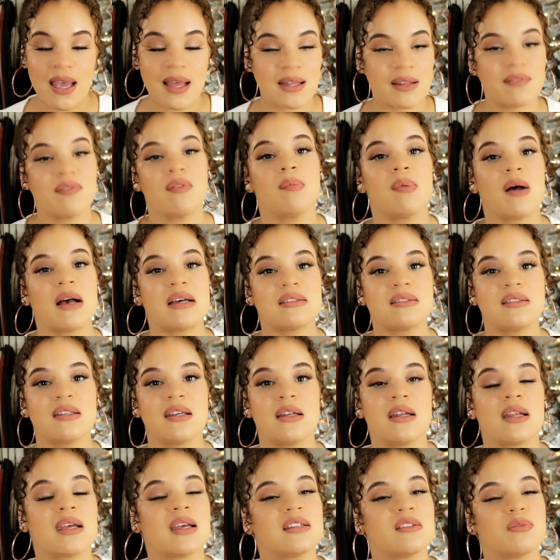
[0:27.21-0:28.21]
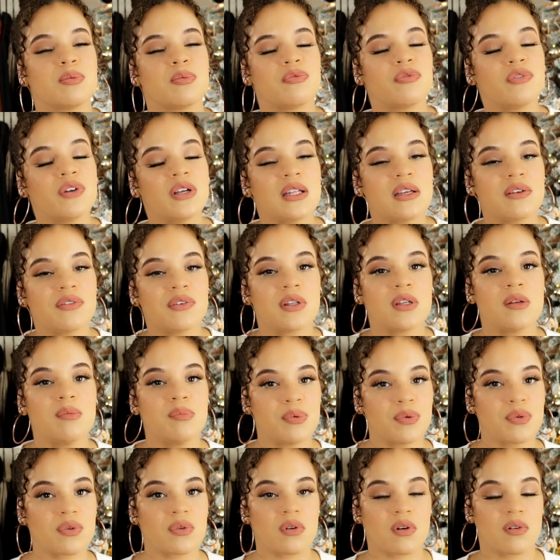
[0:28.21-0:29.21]
I live in Boston. It gets really, really
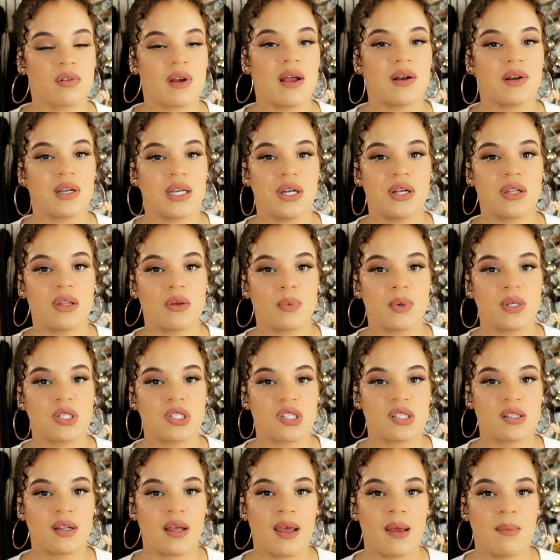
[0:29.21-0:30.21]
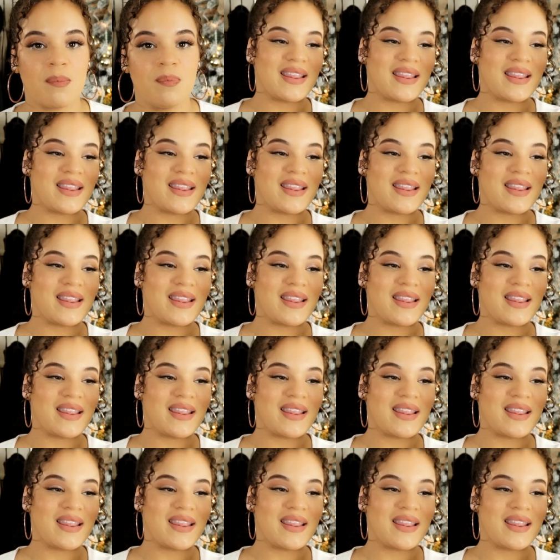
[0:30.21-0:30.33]
brutal around here in the winter time.